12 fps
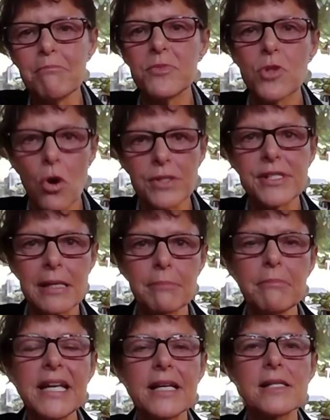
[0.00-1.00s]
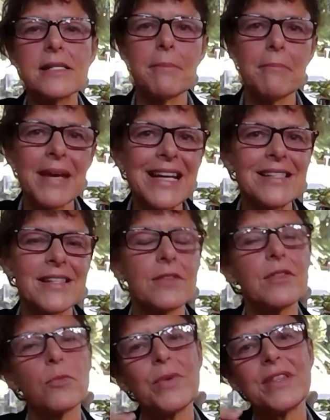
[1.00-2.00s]
toxic mix that means that
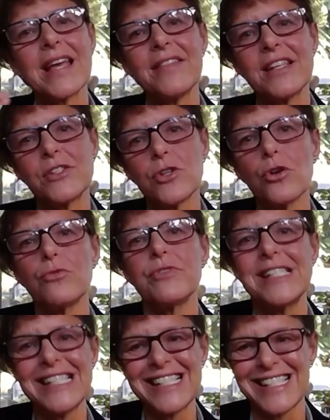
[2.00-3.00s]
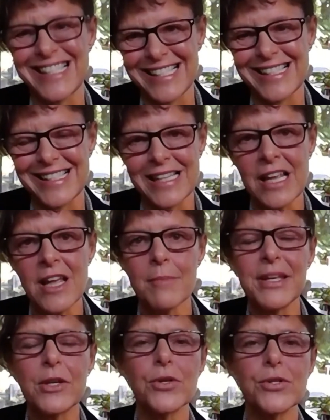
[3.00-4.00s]
there's no resistance,
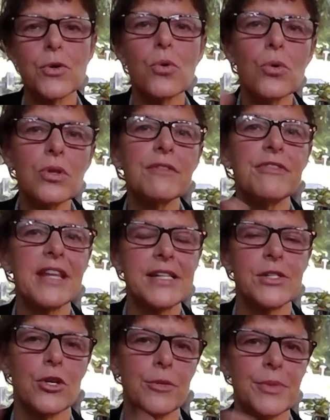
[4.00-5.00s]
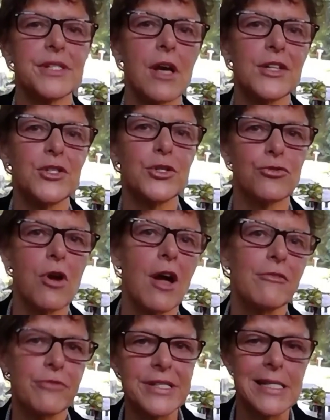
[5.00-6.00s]
because all of these herbicides
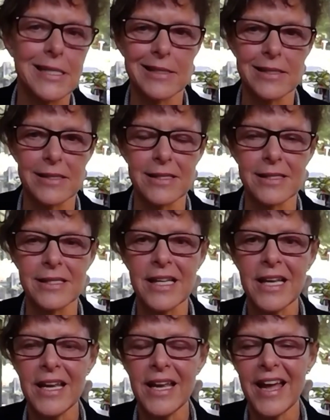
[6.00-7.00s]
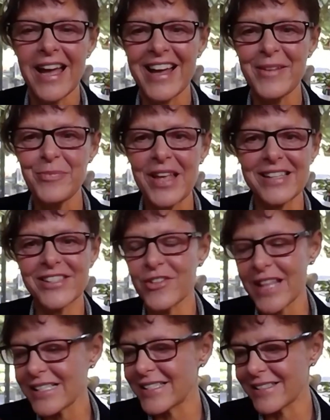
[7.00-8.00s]
drive resistance. And so
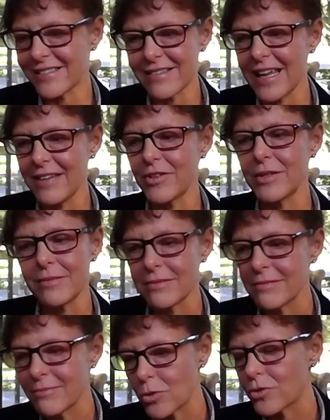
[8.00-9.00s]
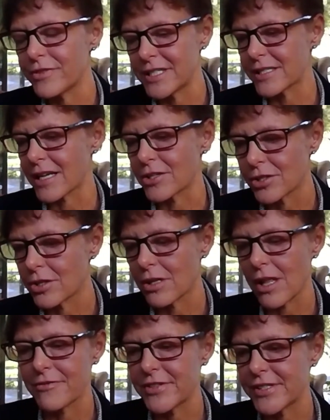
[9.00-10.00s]
that's even more of a discussion on
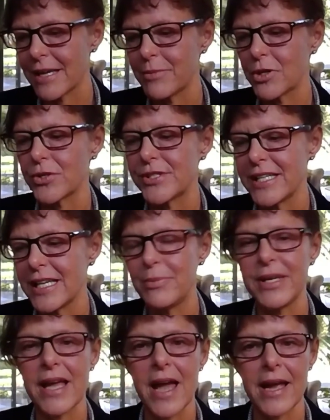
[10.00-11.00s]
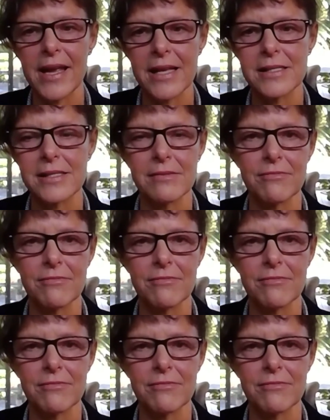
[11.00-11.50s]
glyphosate, because the EPA has